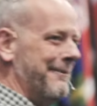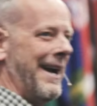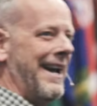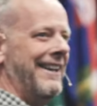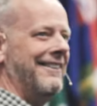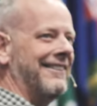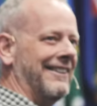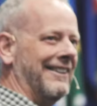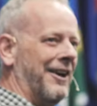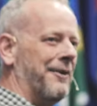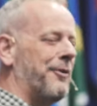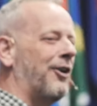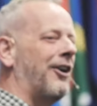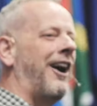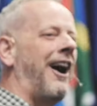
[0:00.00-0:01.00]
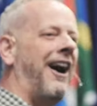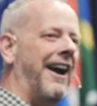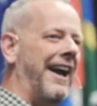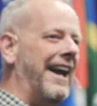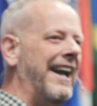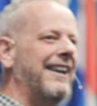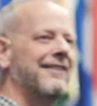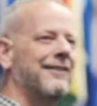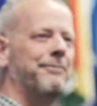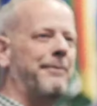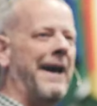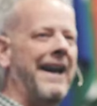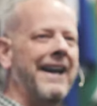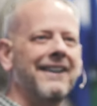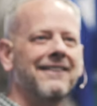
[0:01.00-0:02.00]
amazing. No more aches,
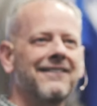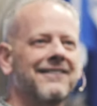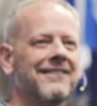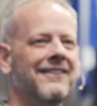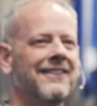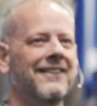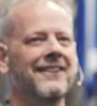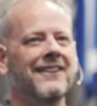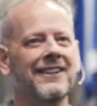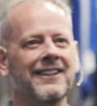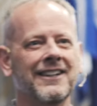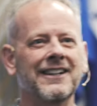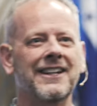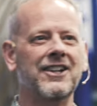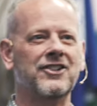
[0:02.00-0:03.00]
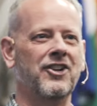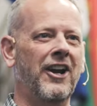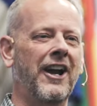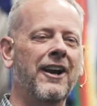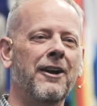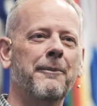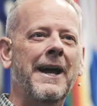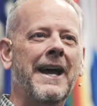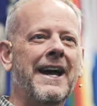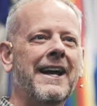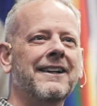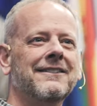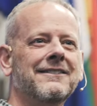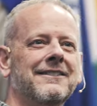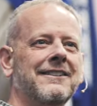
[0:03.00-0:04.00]
pains. Get your hair
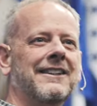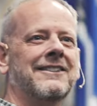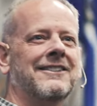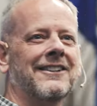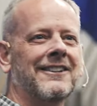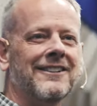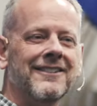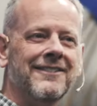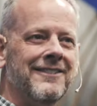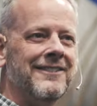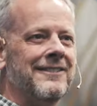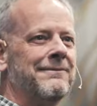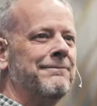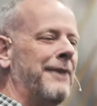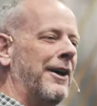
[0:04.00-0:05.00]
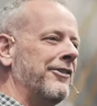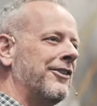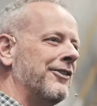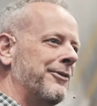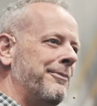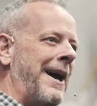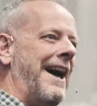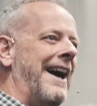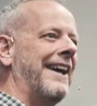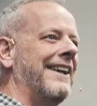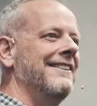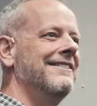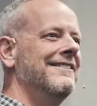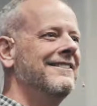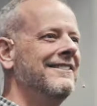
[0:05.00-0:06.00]
back, get your muscles back.
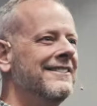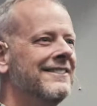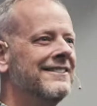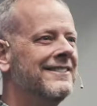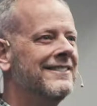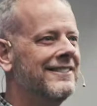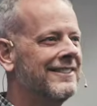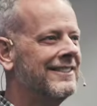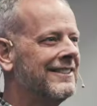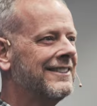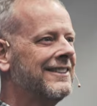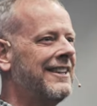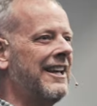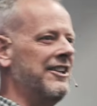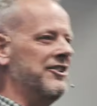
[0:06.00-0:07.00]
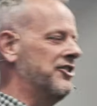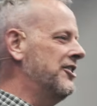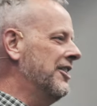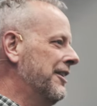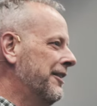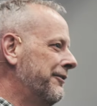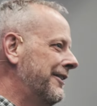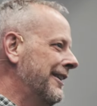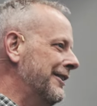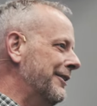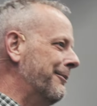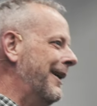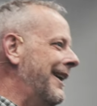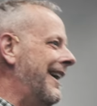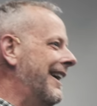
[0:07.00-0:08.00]
Things shift in
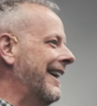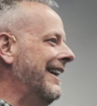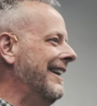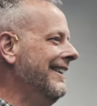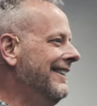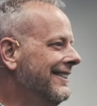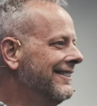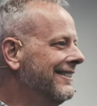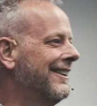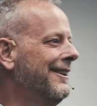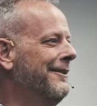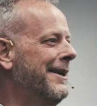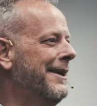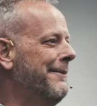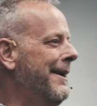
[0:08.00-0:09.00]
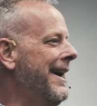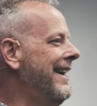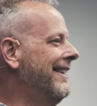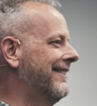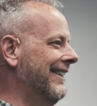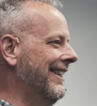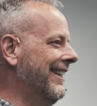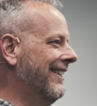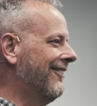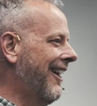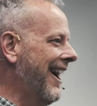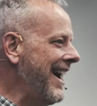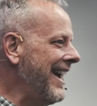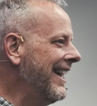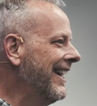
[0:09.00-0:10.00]
your body. It's going to be amazing,
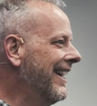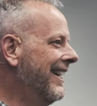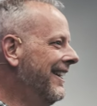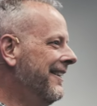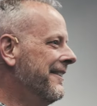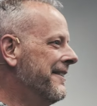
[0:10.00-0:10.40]
right?